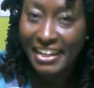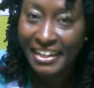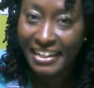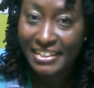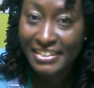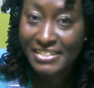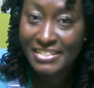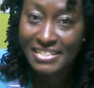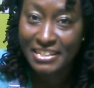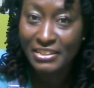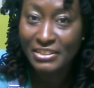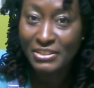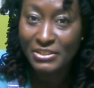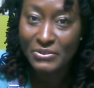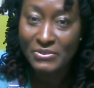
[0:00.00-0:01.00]
I still
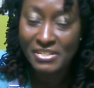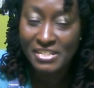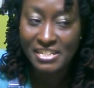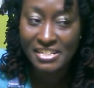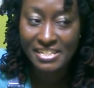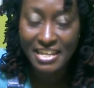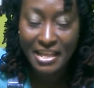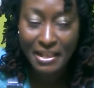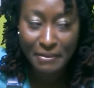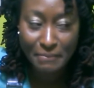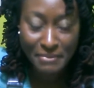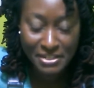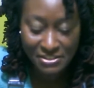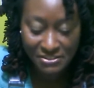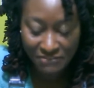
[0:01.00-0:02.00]
use it to help
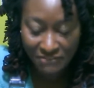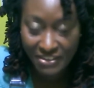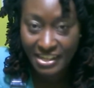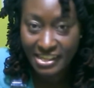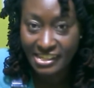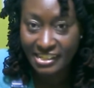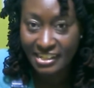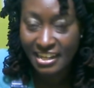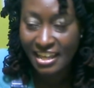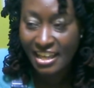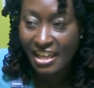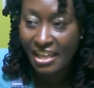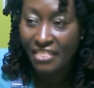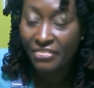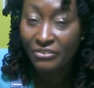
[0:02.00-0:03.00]
me to find
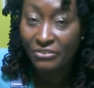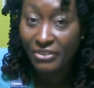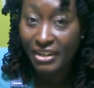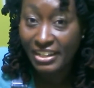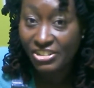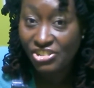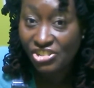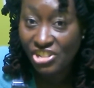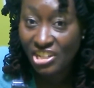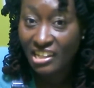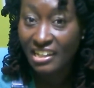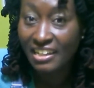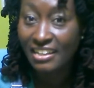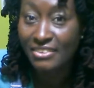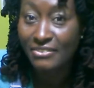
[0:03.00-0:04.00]
the right
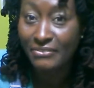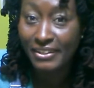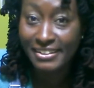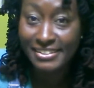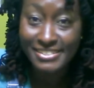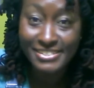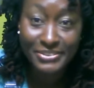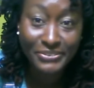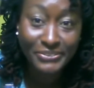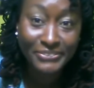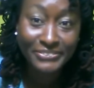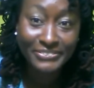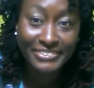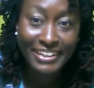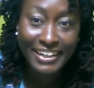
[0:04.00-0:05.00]
shade, the right
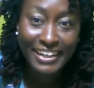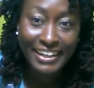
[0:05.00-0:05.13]
tone,